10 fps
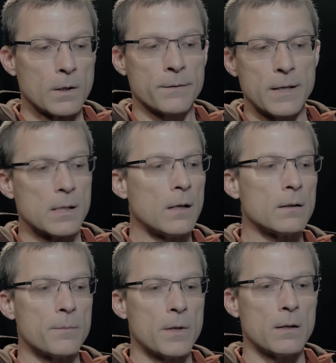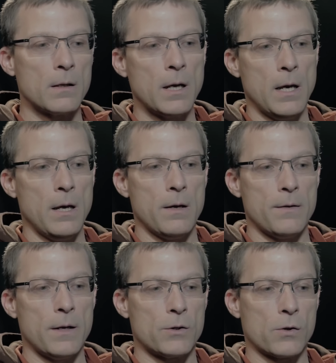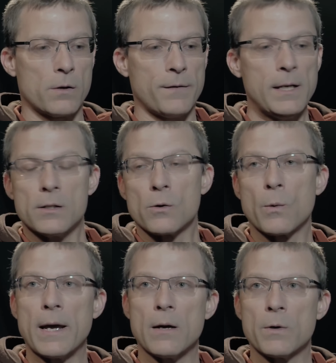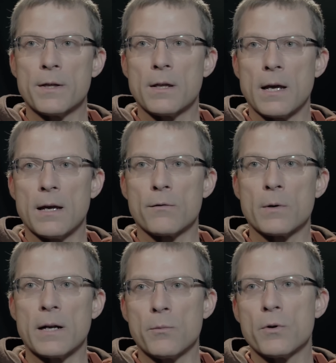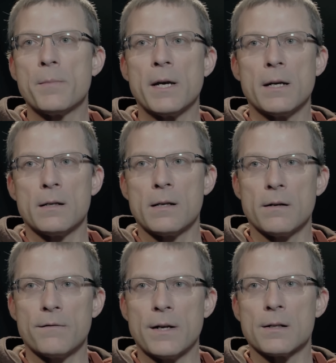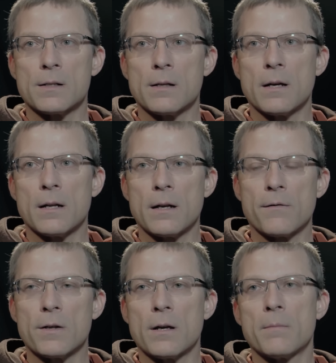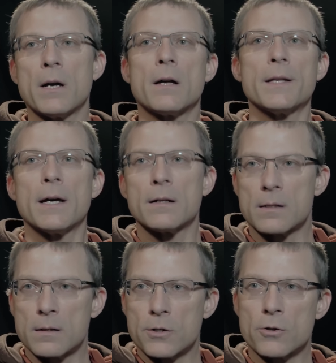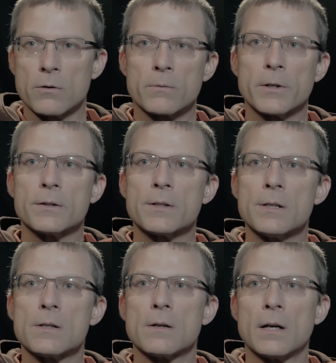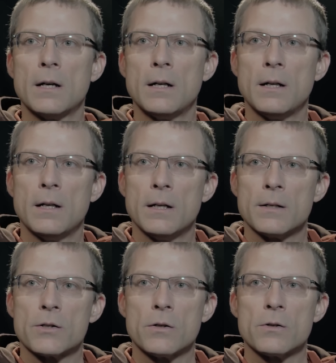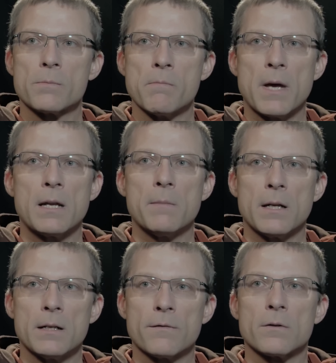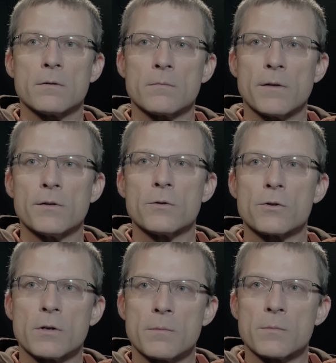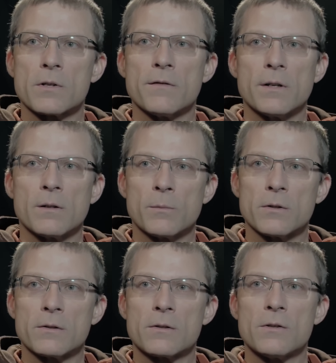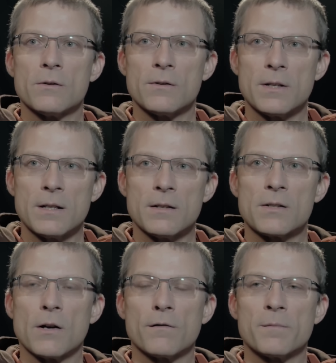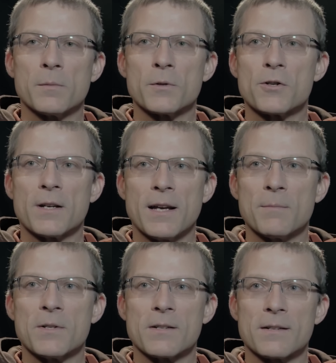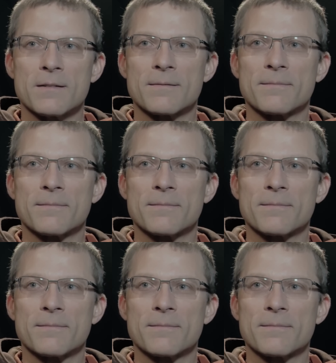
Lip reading: they sell them, then that sort of eats away at what they have already prepaid in the advance. And then everything beyond that is additional royalties. So there's many, many different revenue streams available to the self-publishing game designer.